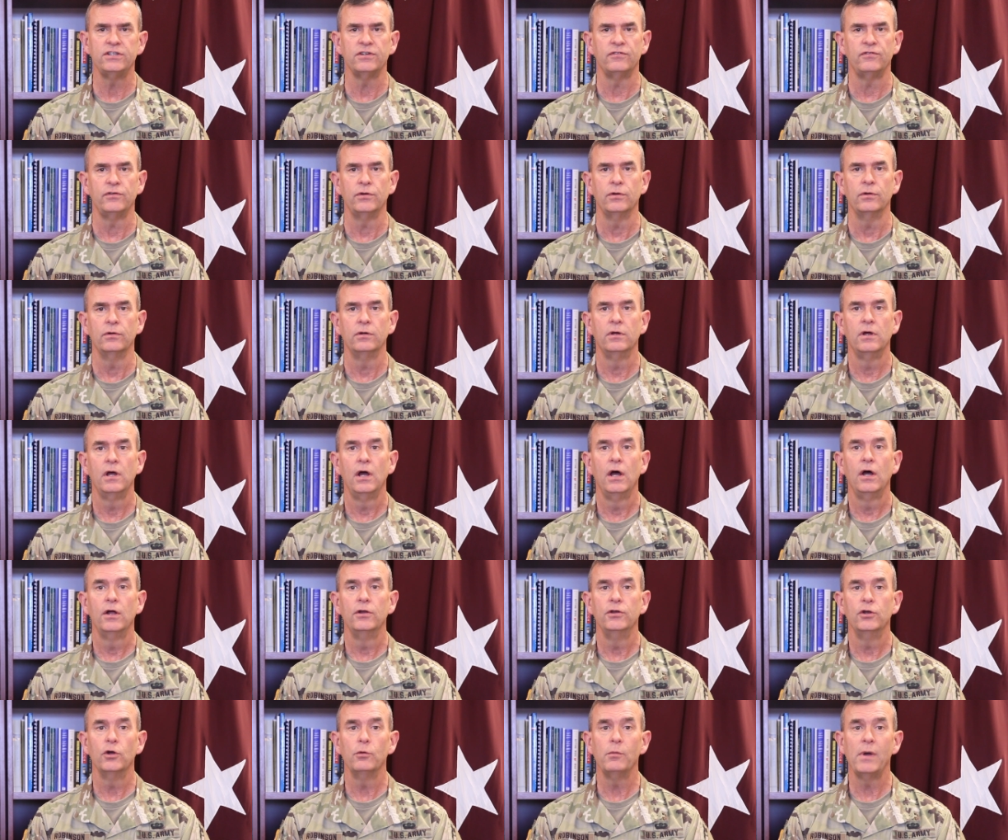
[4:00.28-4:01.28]
of you,
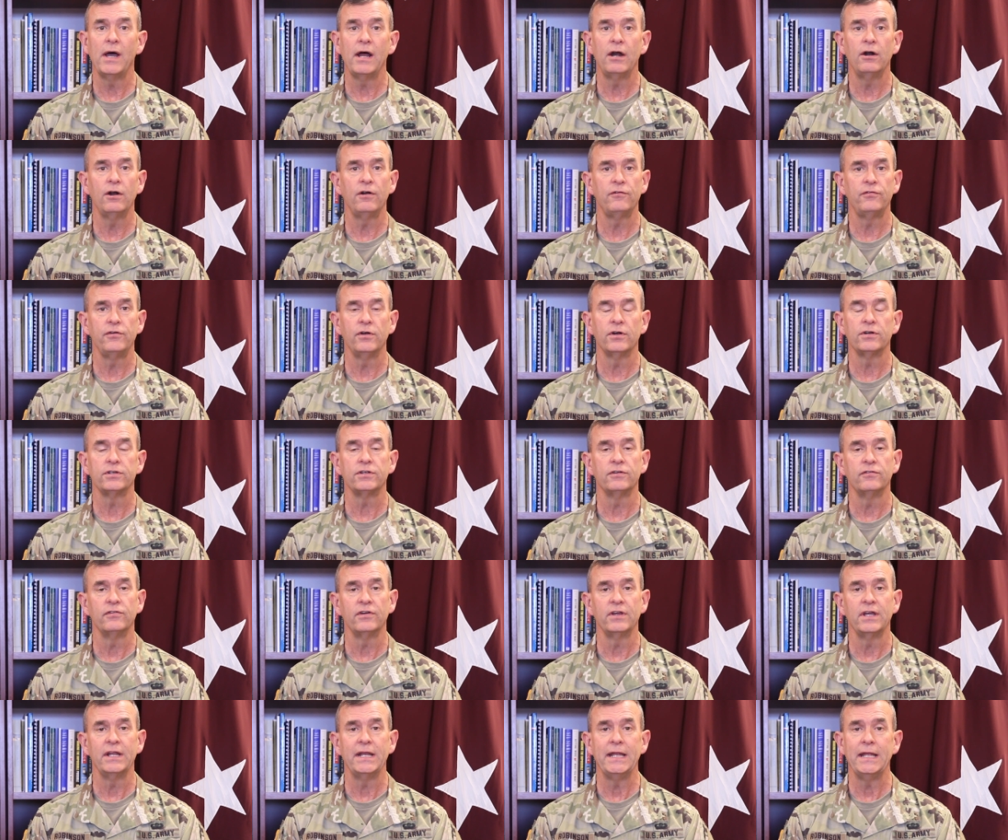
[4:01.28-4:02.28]
no matter if you're a
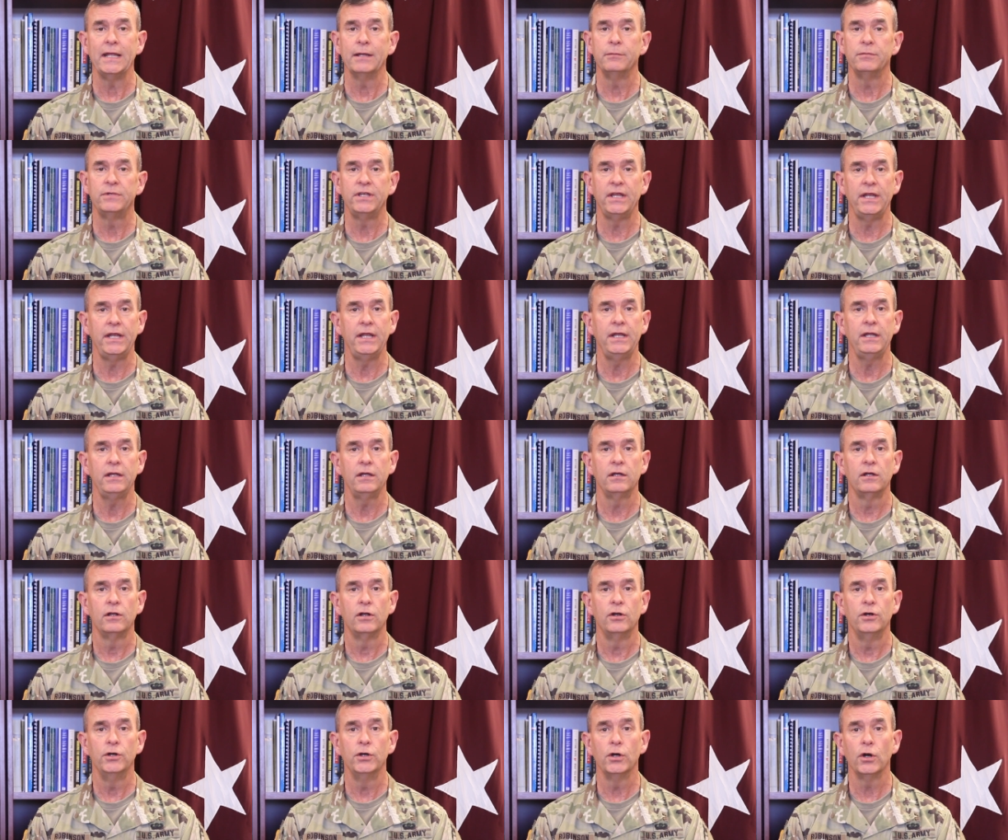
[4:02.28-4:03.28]
civilian
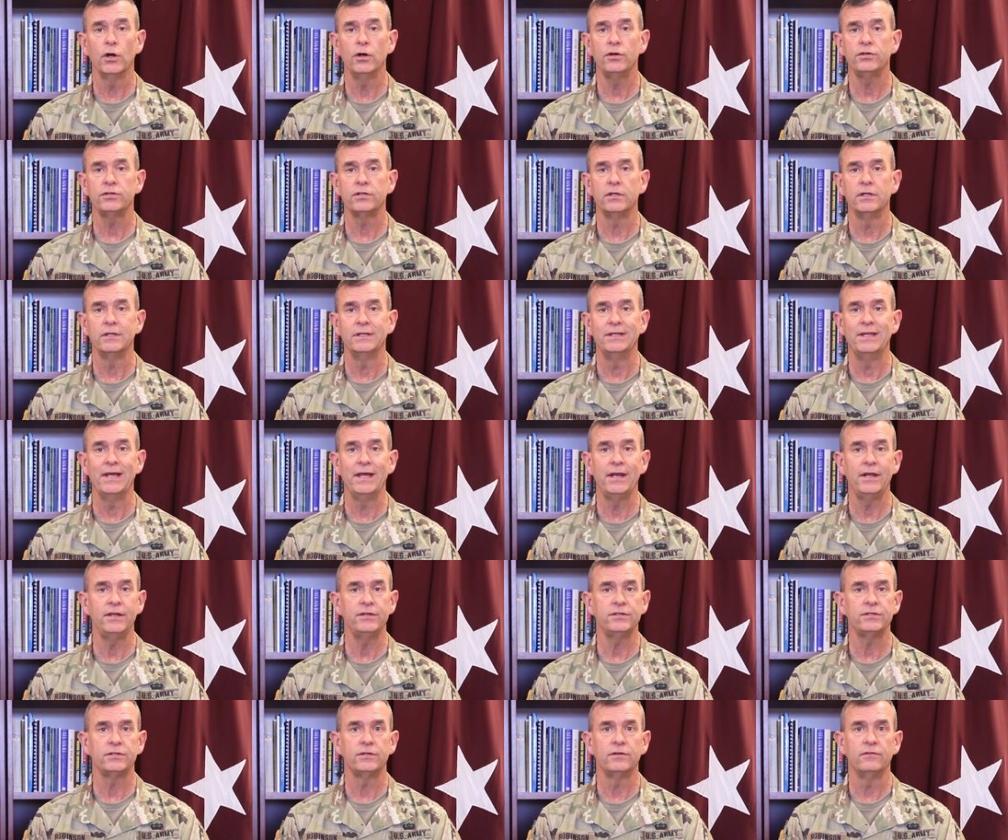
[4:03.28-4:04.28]
EMT, nurse,
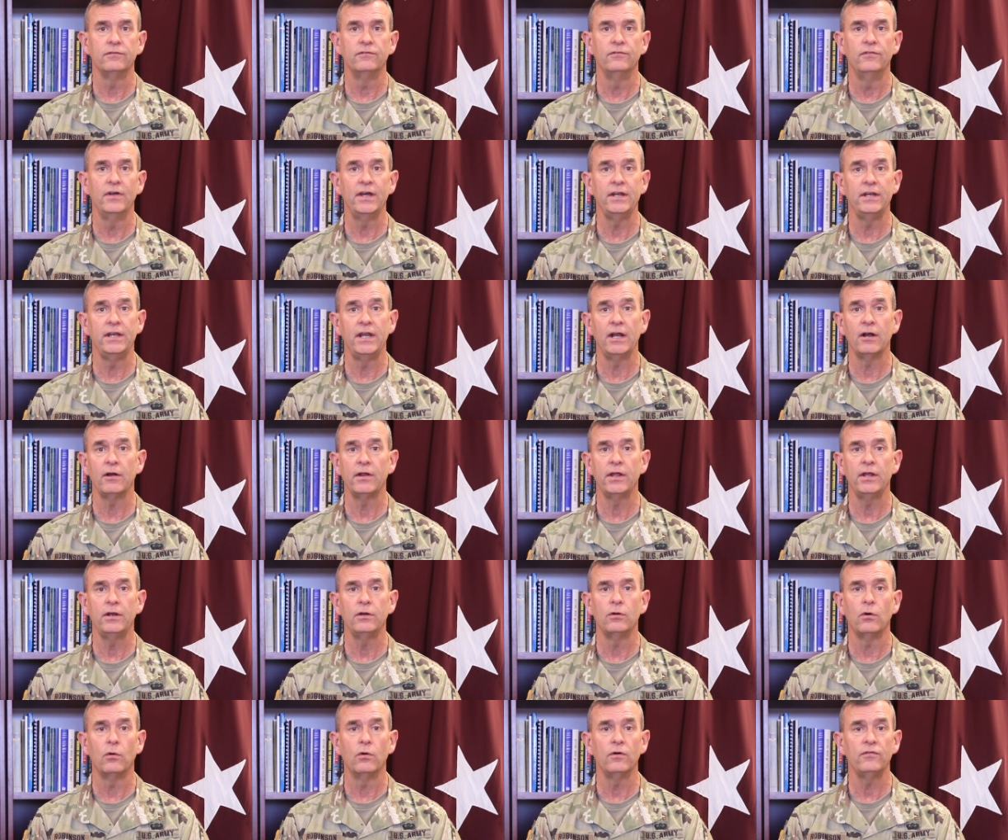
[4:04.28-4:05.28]
dentist,
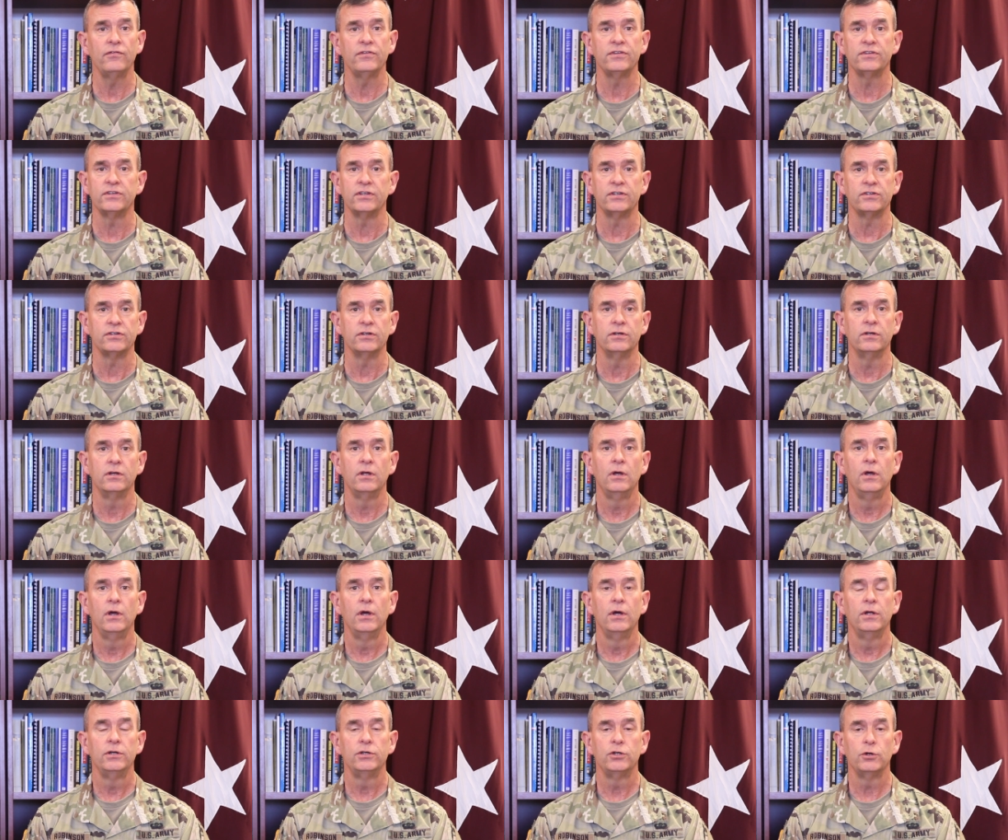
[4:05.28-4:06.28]
veterinarian, or physician,
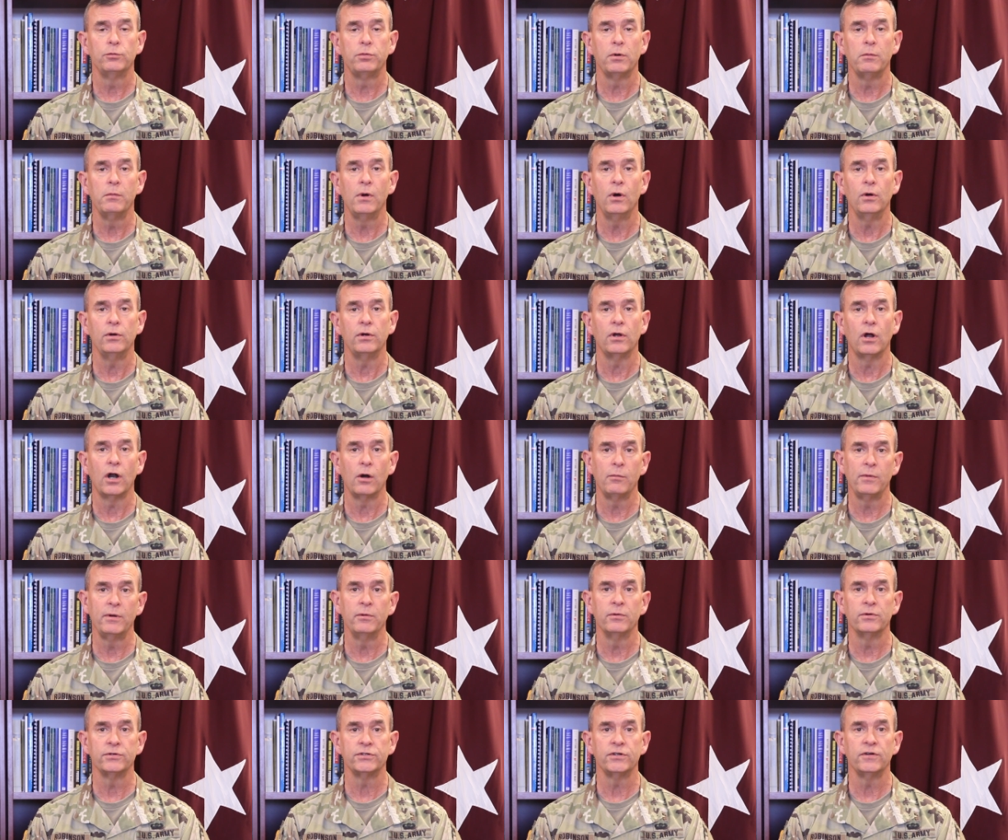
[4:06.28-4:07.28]
to promote
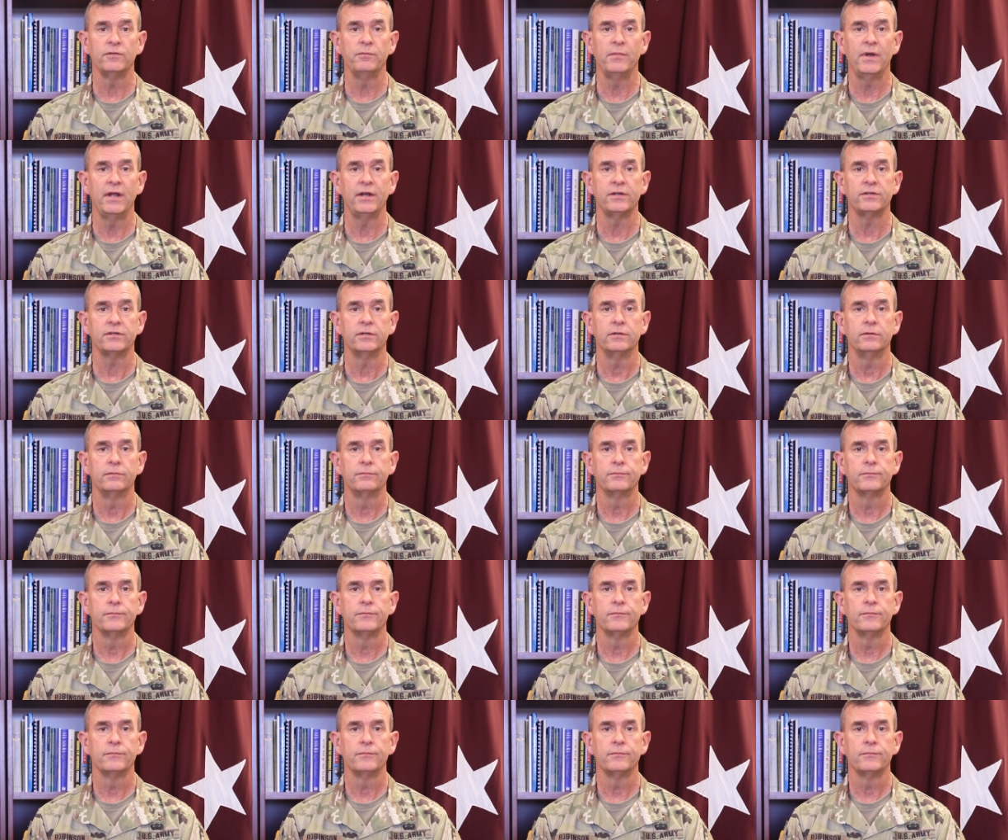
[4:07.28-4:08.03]
Army Reserve medicine.